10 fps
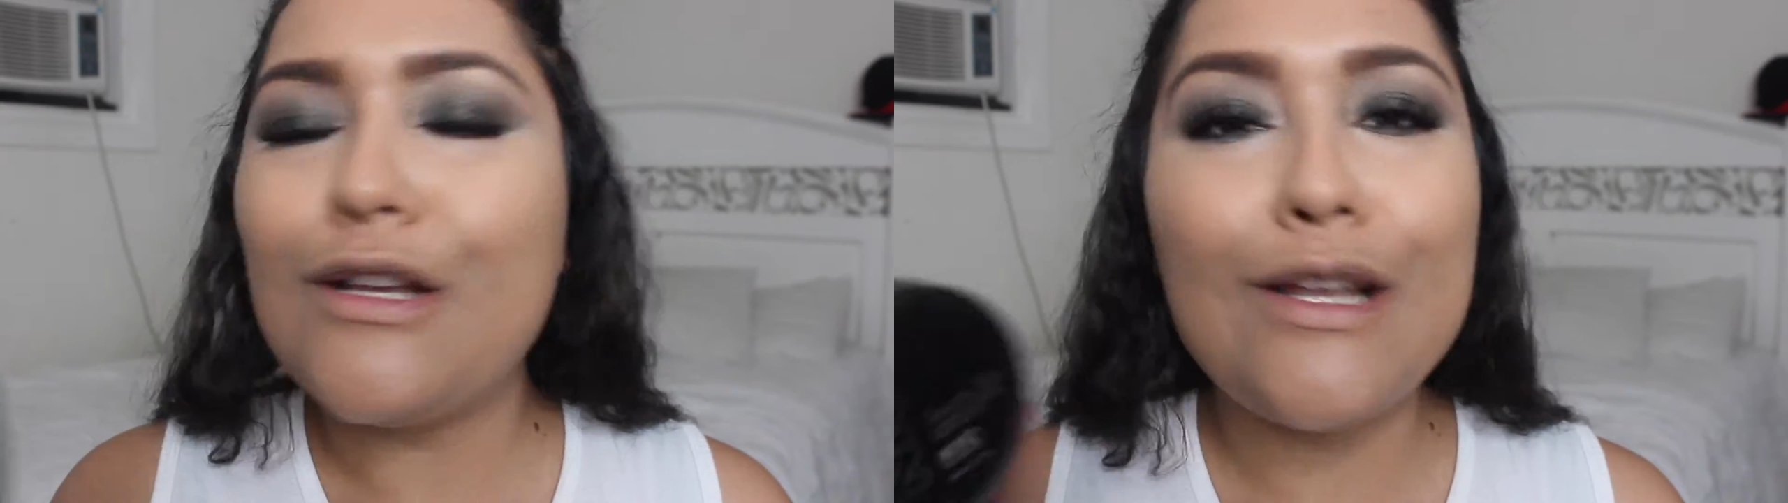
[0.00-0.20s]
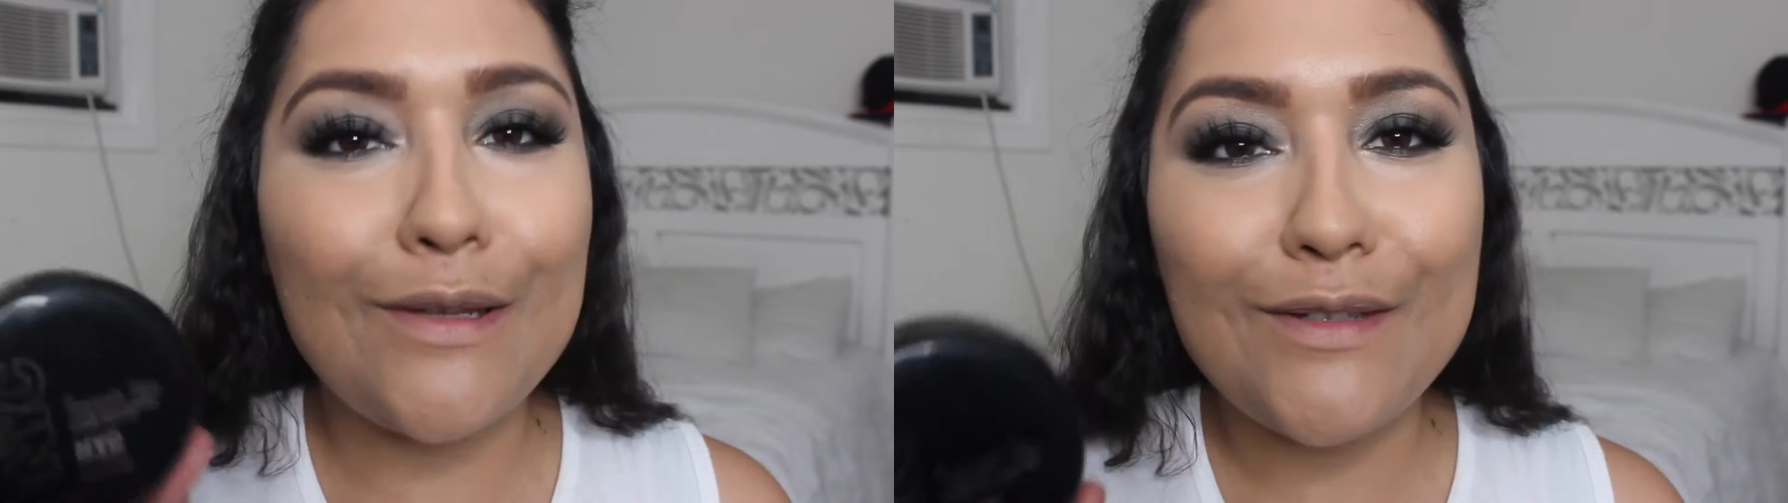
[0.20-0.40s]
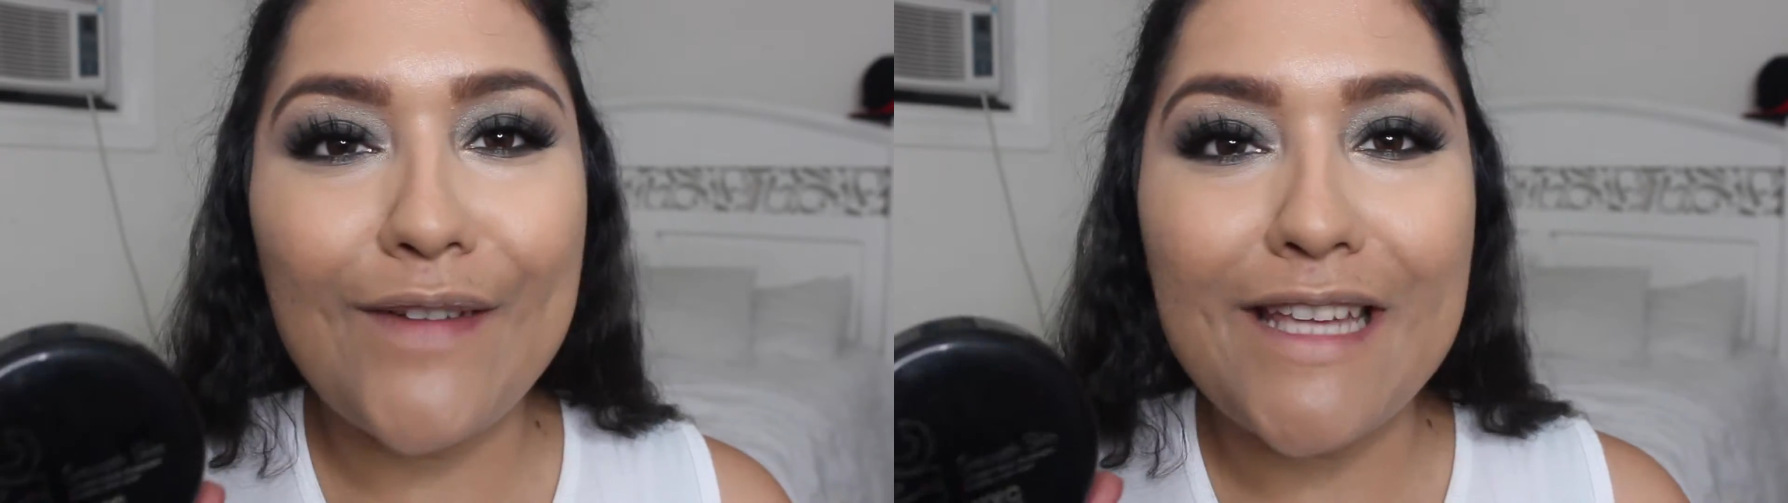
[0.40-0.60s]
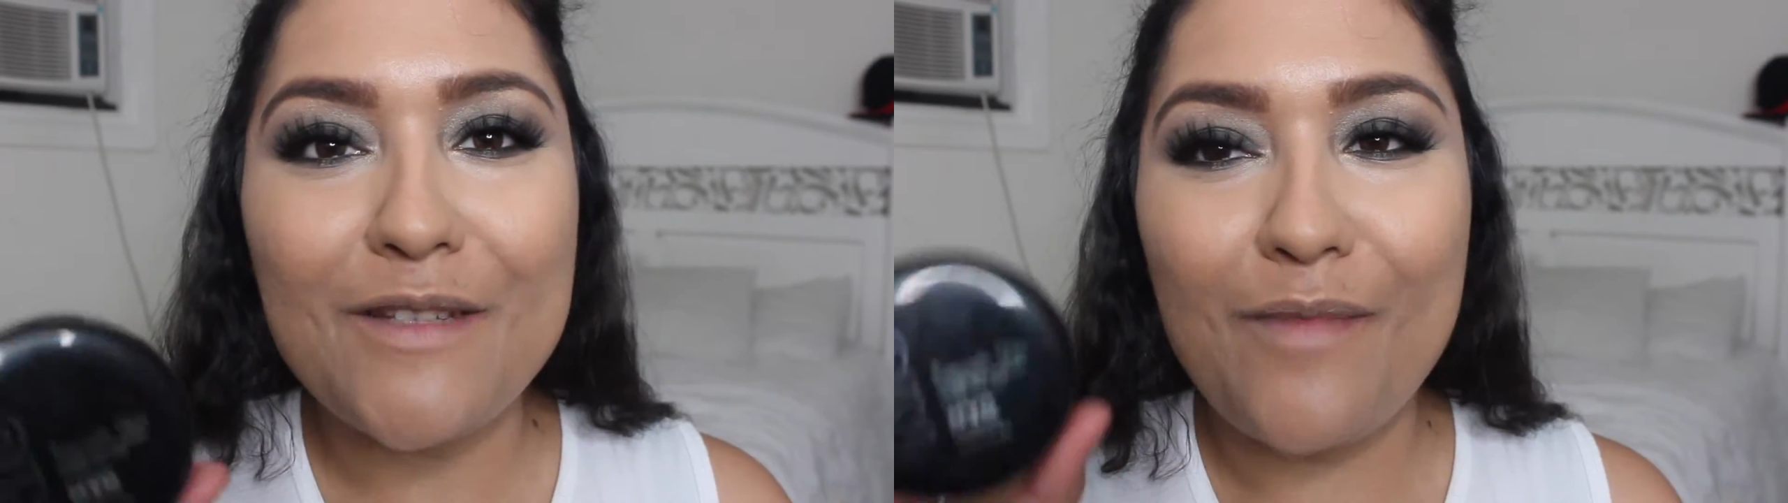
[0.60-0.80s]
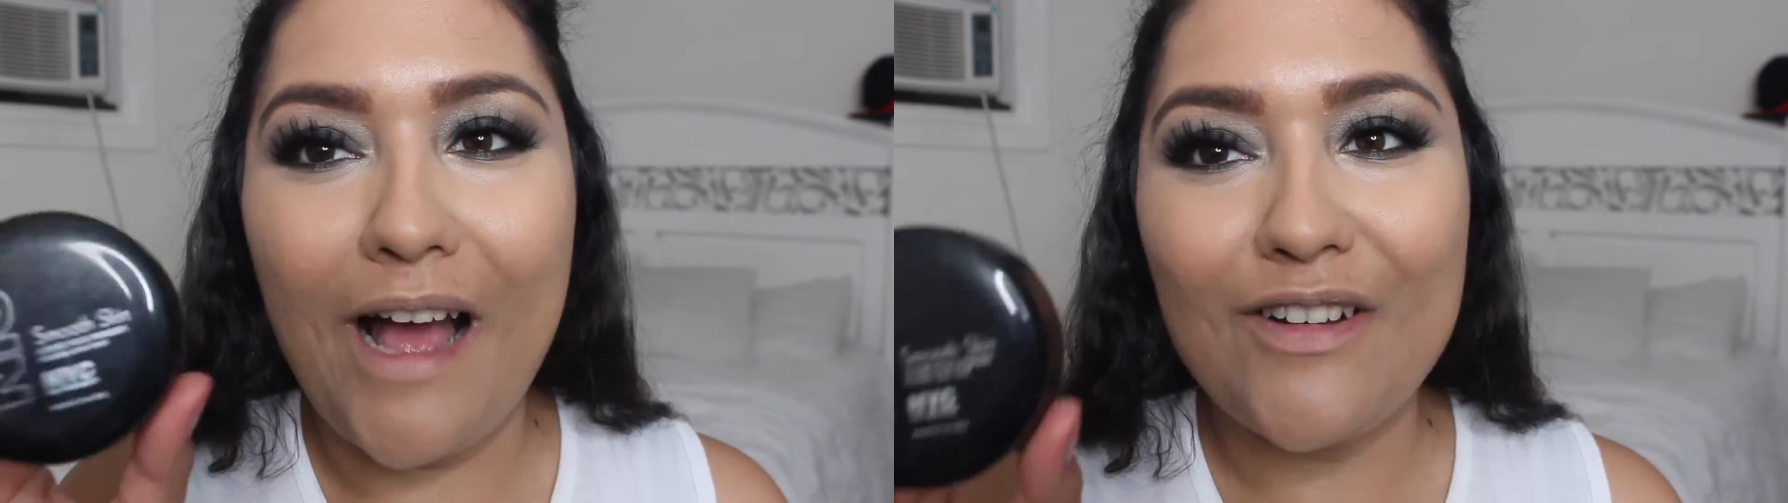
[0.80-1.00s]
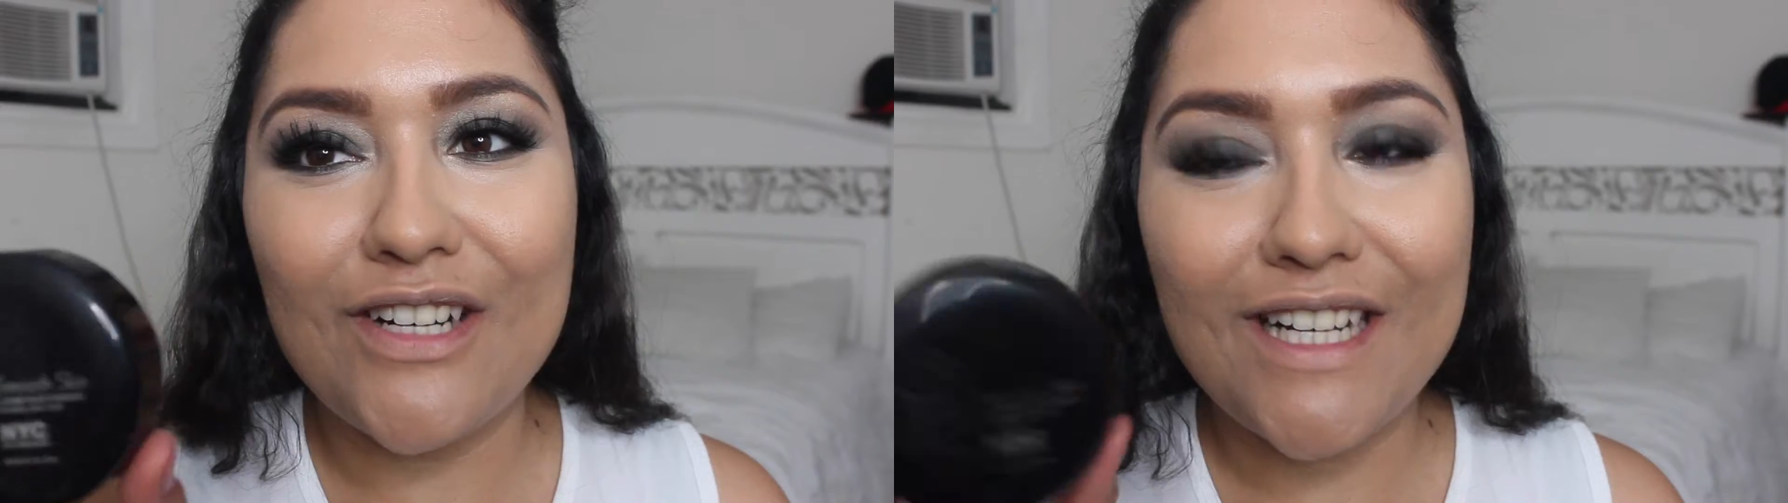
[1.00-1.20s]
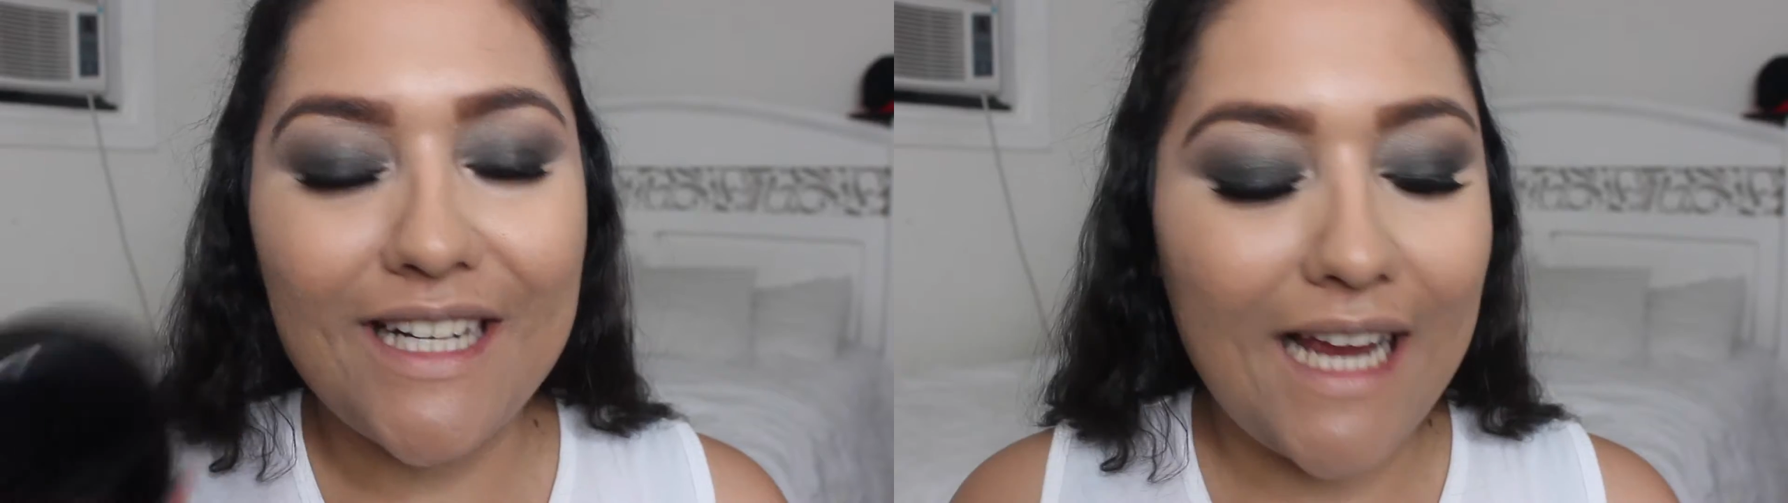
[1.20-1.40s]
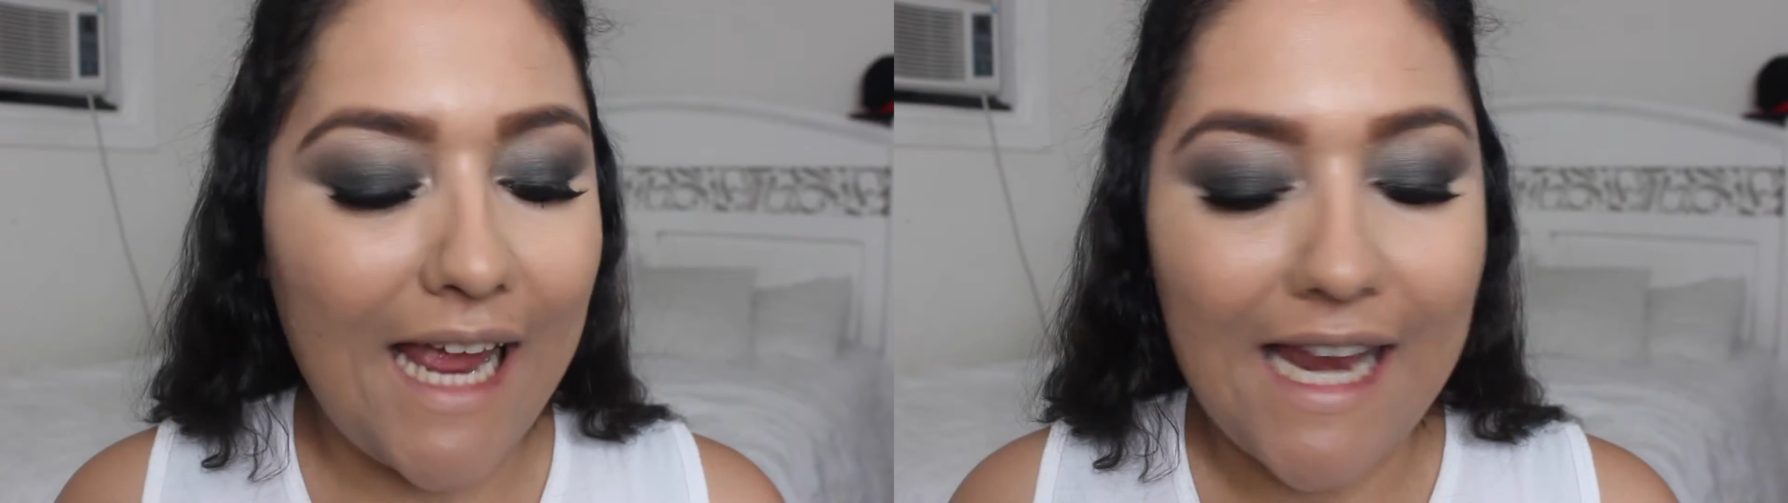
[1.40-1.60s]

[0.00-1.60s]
loose face powder